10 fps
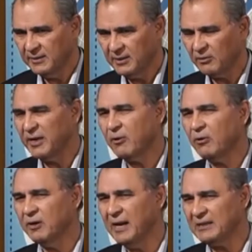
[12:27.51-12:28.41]
Now they're
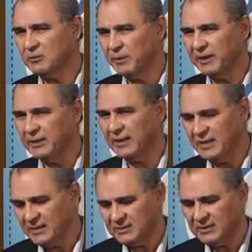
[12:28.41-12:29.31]
all desperate, and
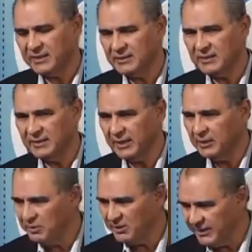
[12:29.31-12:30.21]
that's the reason they
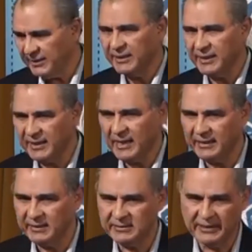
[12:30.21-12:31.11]
immediately
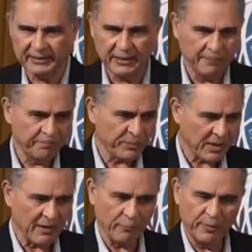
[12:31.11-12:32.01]
realized that
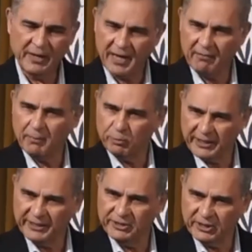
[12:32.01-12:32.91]
we have a
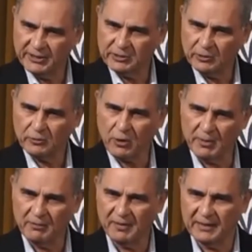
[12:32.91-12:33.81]
potential. So
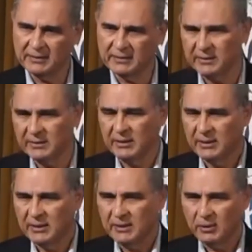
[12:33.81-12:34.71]
Commonwealth
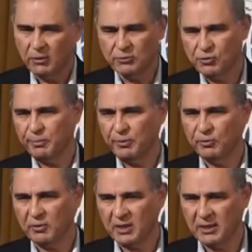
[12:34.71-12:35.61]

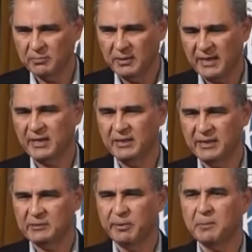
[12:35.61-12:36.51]
Entrepreneur Club luckily
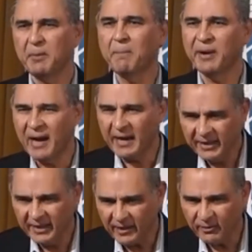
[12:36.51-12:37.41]
has become a
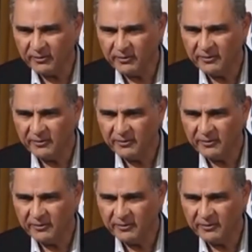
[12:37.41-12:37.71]
brand now.